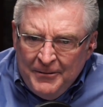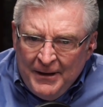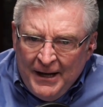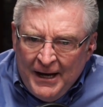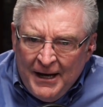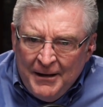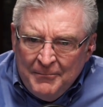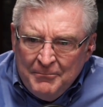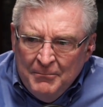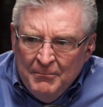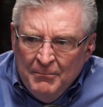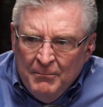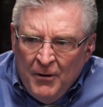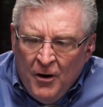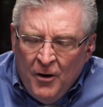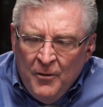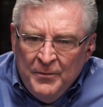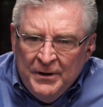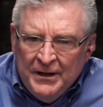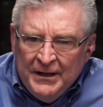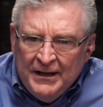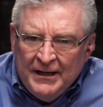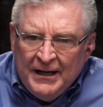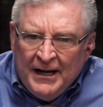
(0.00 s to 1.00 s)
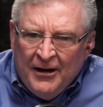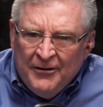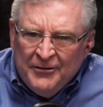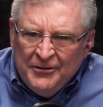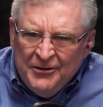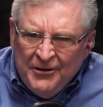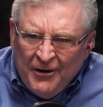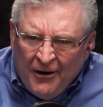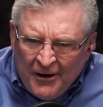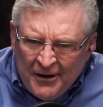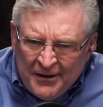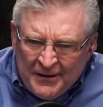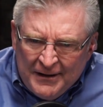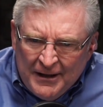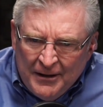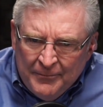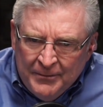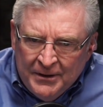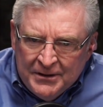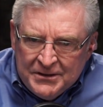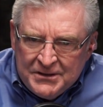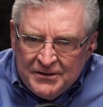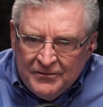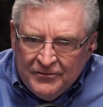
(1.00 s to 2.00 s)
that moment and how dark that
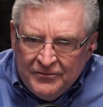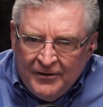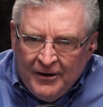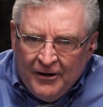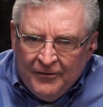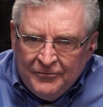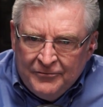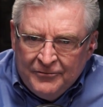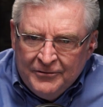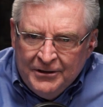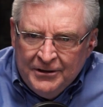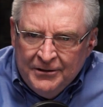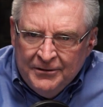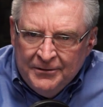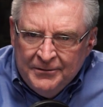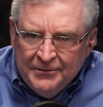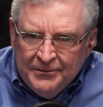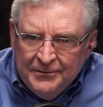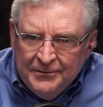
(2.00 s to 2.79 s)
must have felt for you.